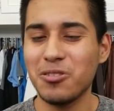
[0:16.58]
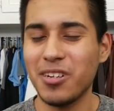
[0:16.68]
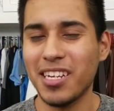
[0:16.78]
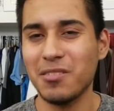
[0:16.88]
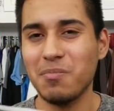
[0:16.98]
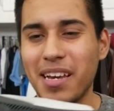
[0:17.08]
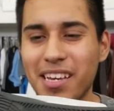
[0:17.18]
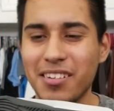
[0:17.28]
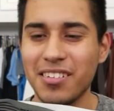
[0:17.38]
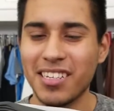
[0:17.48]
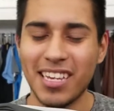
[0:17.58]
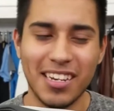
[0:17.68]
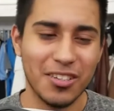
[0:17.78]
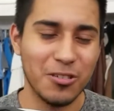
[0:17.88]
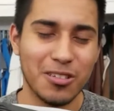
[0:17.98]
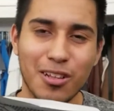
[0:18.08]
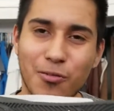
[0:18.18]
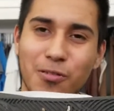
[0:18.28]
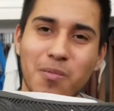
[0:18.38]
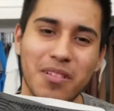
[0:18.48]
traction pattern. It kind of goes all
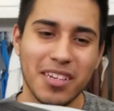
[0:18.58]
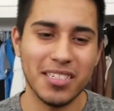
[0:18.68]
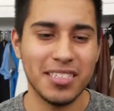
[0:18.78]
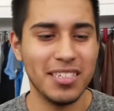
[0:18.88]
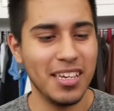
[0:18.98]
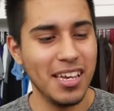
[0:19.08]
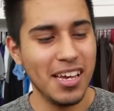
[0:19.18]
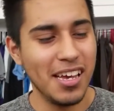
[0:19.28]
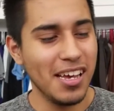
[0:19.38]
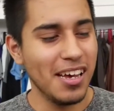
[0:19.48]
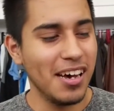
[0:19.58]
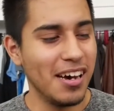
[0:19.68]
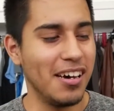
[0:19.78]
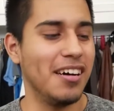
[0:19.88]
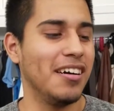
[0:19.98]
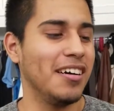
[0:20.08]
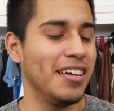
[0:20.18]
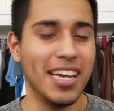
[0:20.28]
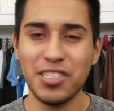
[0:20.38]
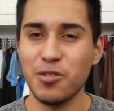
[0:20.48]
over the place. It
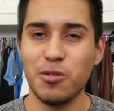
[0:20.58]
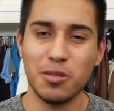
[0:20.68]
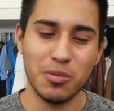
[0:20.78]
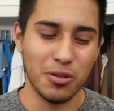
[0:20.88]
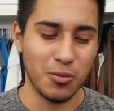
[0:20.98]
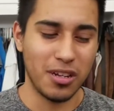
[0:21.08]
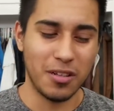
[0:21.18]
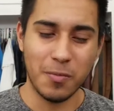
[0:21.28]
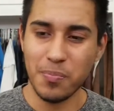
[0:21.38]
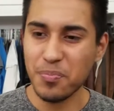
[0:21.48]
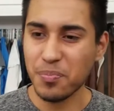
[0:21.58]
actually works pretty well